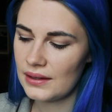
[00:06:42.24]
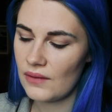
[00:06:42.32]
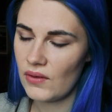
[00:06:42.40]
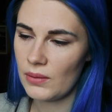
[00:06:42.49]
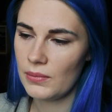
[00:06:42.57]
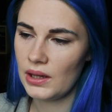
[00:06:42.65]

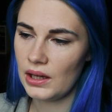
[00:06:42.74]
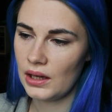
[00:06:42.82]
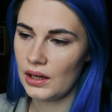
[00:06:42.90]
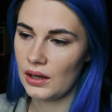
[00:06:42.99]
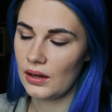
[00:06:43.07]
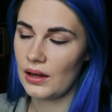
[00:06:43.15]
giving
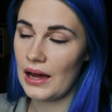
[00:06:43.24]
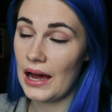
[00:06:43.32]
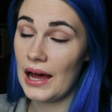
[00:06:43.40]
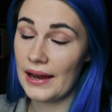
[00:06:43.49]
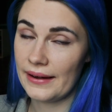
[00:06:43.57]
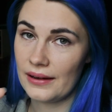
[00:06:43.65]
me
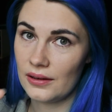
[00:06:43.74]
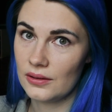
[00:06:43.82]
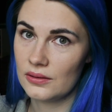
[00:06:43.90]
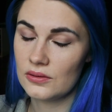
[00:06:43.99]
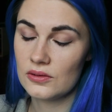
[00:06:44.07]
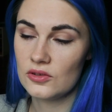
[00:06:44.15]

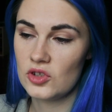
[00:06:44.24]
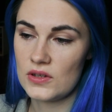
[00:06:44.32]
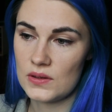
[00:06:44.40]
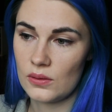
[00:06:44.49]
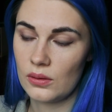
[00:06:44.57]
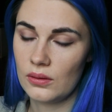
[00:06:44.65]
Han
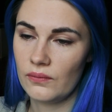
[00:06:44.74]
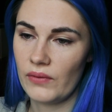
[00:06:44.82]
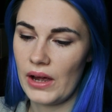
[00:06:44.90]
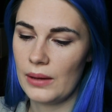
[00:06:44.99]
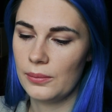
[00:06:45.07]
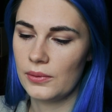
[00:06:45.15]
Jisung
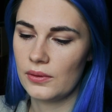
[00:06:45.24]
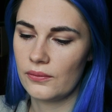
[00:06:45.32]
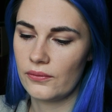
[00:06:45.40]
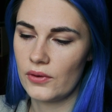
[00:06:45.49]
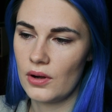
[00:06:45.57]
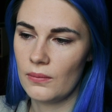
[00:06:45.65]
vibes
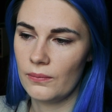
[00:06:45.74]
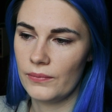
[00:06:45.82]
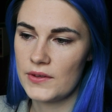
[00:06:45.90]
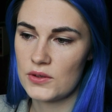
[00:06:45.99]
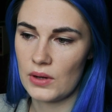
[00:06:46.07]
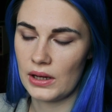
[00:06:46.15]

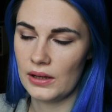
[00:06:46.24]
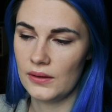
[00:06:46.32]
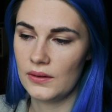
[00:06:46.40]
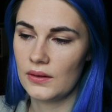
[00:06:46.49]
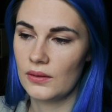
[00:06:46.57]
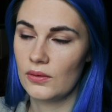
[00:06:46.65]
from Stray
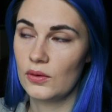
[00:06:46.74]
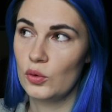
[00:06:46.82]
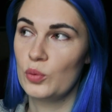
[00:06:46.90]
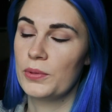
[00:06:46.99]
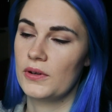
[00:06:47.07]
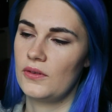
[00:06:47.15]
Kids,
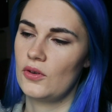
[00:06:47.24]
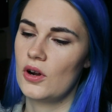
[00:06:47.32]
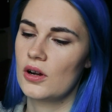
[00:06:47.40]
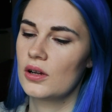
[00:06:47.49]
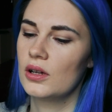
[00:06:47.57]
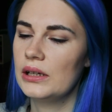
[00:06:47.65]
super
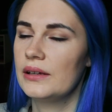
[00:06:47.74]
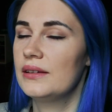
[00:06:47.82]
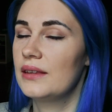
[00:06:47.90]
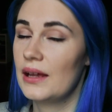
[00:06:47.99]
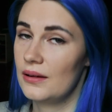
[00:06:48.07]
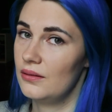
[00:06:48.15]
strong.
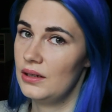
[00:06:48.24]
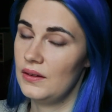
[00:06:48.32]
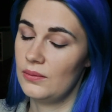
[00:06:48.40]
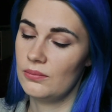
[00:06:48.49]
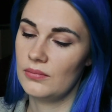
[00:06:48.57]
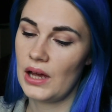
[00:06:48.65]
And that
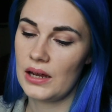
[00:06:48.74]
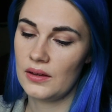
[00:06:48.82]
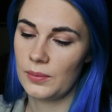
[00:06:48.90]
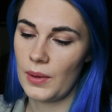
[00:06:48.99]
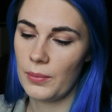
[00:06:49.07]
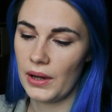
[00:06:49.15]
Han
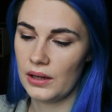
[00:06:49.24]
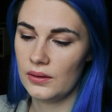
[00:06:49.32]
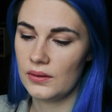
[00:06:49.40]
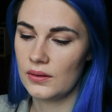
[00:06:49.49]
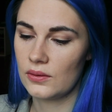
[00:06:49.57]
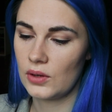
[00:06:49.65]
is my
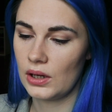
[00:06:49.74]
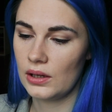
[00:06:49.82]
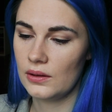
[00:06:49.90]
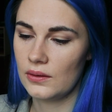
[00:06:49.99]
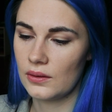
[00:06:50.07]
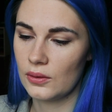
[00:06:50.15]
bias in Stray
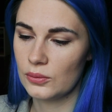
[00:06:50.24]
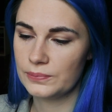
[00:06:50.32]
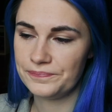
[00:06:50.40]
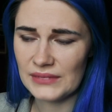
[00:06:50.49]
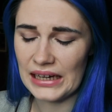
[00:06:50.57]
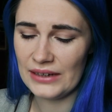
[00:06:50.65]
Kids, so
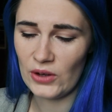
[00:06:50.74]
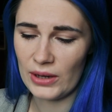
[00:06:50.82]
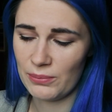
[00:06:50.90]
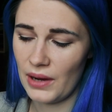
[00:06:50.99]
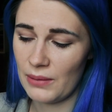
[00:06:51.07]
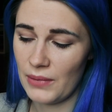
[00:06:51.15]

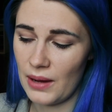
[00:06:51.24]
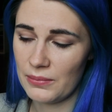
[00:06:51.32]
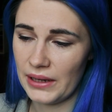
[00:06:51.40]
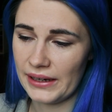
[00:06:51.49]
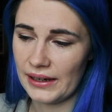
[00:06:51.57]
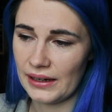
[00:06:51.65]
I'm
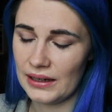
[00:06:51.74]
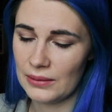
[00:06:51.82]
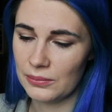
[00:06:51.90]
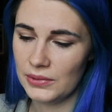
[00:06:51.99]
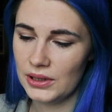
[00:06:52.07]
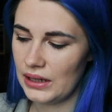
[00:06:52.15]
liking
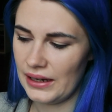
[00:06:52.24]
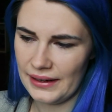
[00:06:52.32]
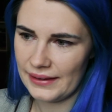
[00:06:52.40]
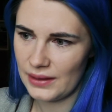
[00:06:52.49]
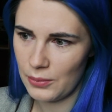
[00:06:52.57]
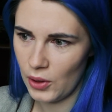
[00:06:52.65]
him. I
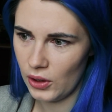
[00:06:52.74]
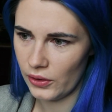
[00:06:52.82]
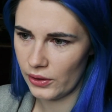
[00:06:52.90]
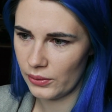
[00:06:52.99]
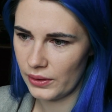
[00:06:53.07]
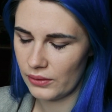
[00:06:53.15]
like them all
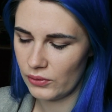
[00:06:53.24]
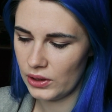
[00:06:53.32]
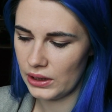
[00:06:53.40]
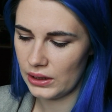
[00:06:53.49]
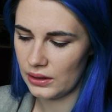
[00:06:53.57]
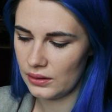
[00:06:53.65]
though.
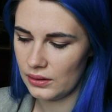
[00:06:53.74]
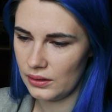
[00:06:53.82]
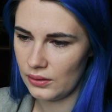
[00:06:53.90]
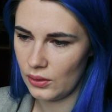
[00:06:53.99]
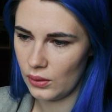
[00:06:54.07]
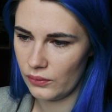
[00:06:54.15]
They're
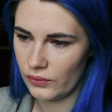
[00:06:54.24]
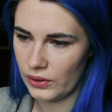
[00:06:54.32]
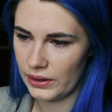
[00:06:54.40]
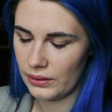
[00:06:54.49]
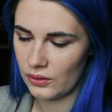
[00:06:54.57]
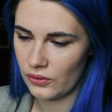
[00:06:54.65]
all
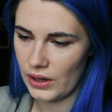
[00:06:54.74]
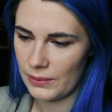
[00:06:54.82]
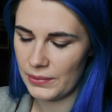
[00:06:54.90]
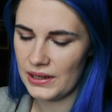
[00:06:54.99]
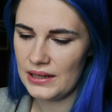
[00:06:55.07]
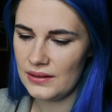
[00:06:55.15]
really
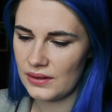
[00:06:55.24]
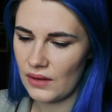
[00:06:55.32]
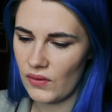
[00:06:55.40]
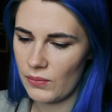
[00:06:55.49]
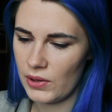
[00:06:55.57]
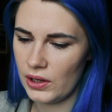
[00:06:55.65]
great, but he's
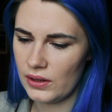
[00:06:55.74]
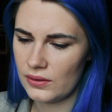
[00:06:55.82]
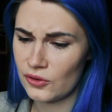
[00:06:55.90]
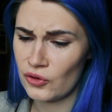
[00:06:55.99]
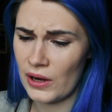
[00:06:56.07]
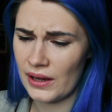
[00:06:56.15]
giving me
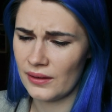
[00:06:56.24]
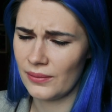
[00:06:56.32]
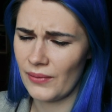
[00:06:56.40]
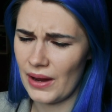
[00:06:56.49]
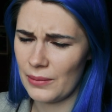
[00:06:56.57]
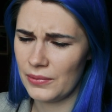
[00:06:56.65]
Stray Kids
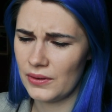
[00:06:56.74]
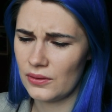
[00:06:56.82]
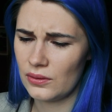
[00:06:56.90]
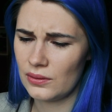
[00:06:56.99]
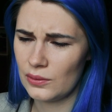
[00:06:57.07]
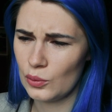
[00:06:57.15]
vibes,
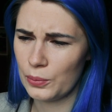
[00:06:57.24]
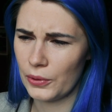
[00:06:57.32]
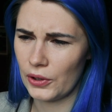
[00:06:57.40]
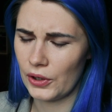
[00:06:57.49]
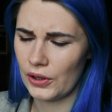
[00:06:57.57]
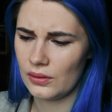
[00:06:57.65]

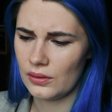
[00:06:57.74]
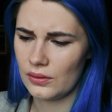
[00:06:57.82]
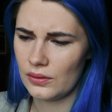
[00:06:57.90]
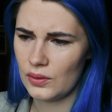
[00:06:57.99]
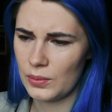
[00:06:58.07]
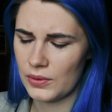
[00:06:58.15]
super
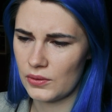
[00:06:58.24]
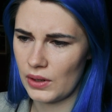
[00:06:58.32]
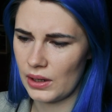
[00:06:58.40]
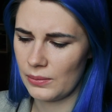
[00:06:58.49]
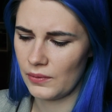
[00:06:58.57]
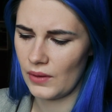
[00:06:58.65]
Stray
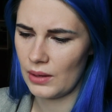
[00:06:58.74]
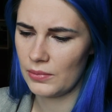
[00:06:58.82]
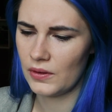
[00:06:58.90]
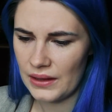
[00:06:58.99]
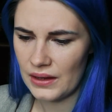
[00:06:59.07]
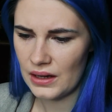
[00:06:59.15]
Kids
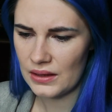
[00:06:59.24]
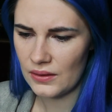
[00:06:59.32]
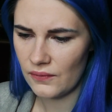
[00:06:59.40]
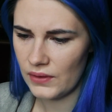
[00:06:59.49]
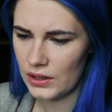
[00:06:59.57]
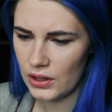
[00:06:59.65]
vibes. And then in
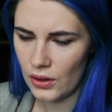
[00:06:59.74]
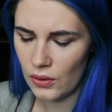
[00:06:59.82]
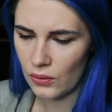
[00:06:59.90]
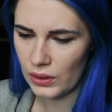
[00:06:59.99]
the video,